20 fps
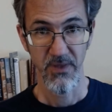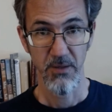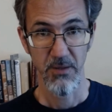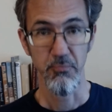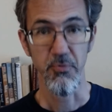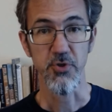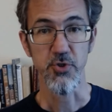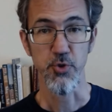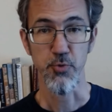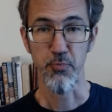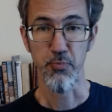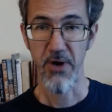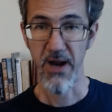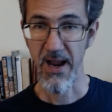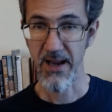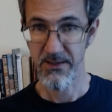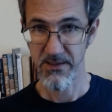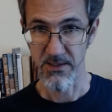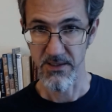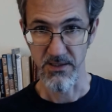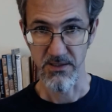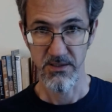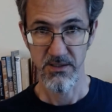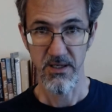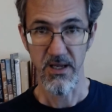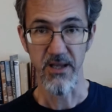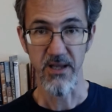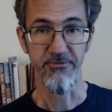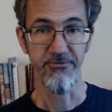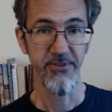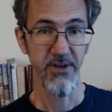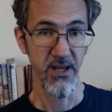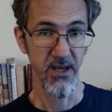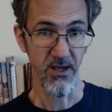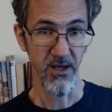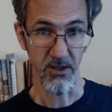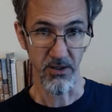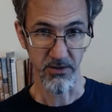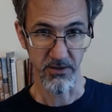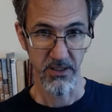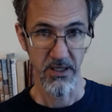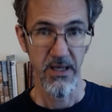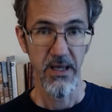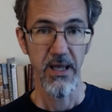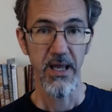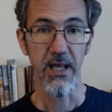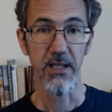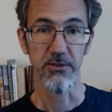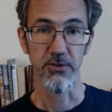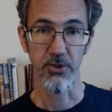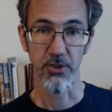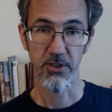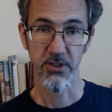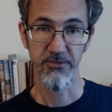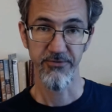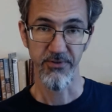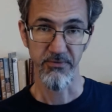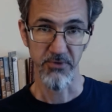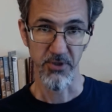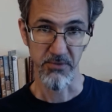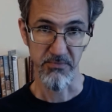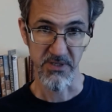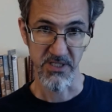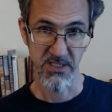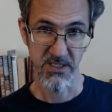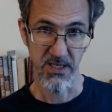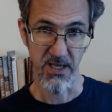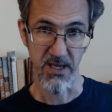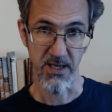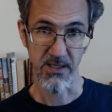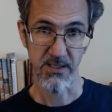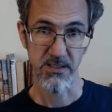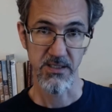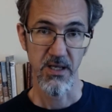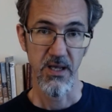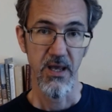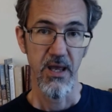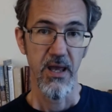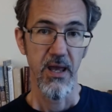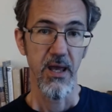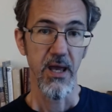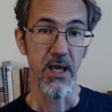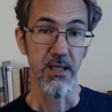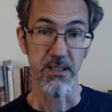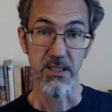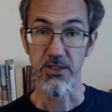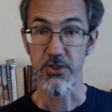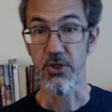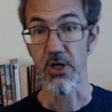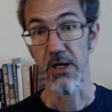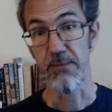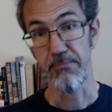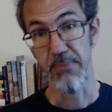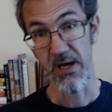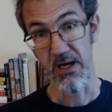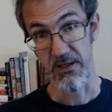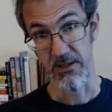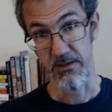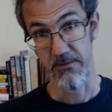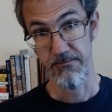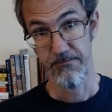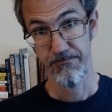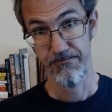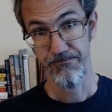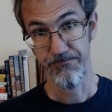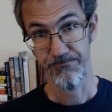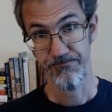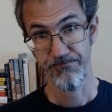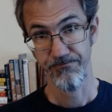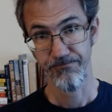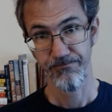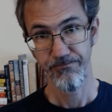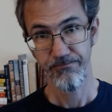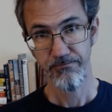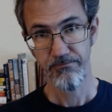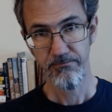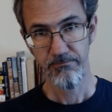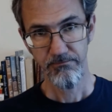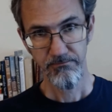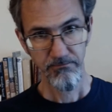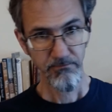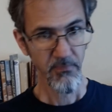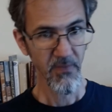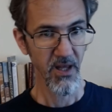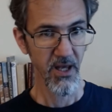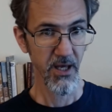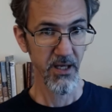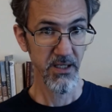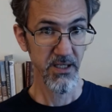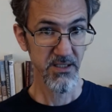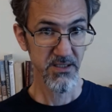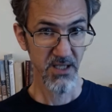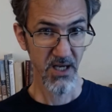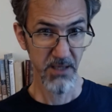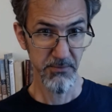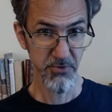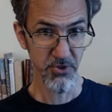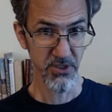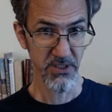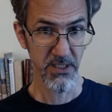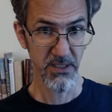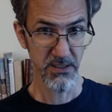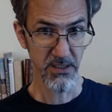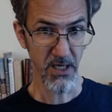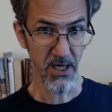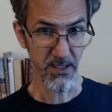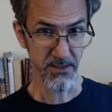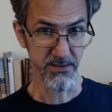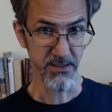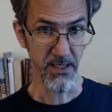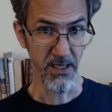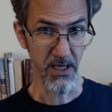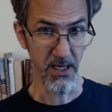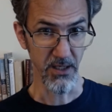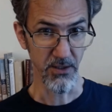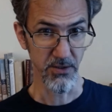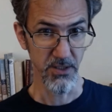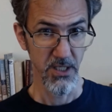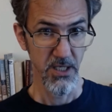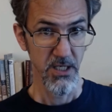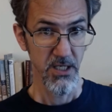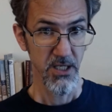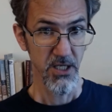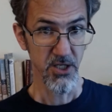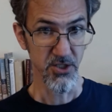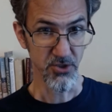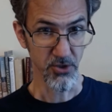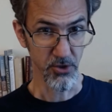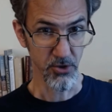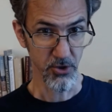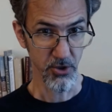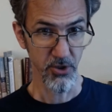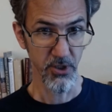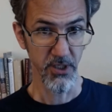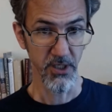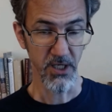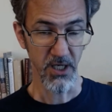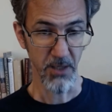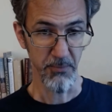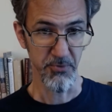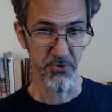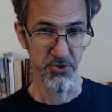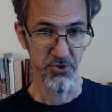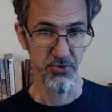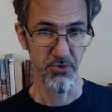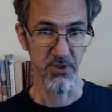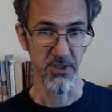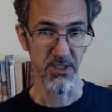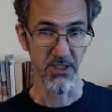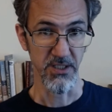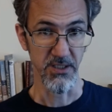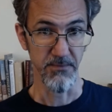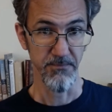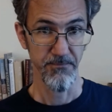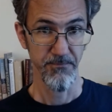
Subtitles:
But you practiced and failed and learned from your mistakes, and then you got better. Anytime you get knocked down is a learning opportunity.